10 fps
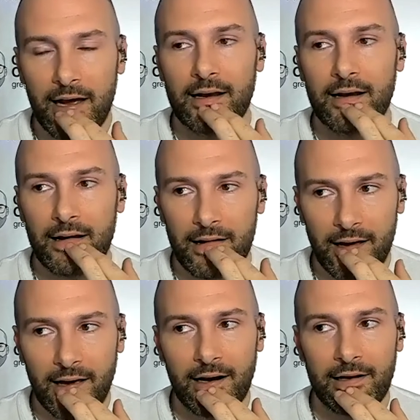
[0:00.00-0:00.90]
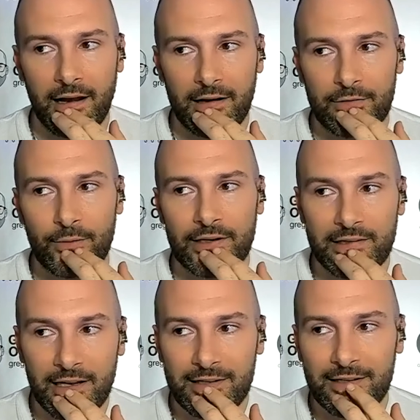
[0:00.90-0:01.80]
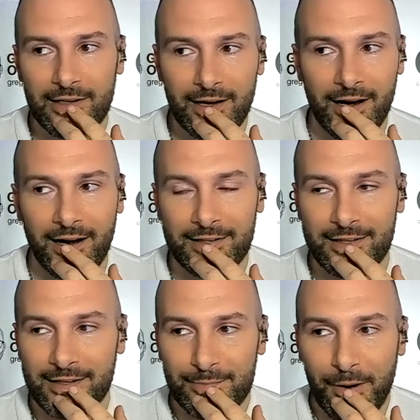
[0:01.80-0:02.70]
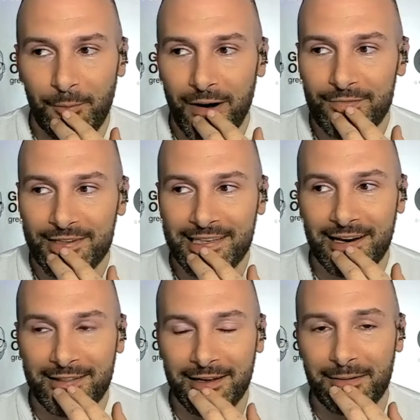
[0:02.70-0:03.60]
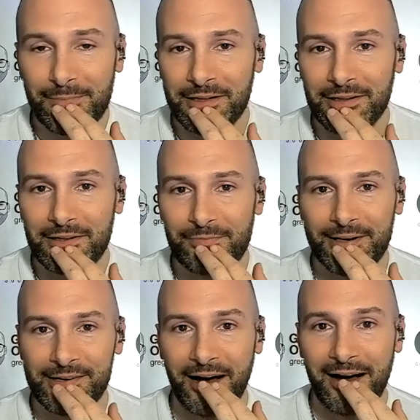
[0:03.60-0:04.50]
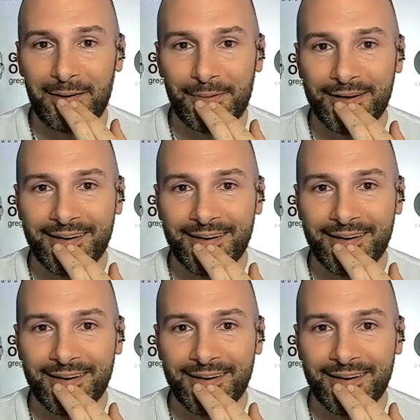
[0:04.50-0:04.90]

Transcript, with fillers: And and I and so I said to I said to my wife, I said, I think I'm gonna leave my job.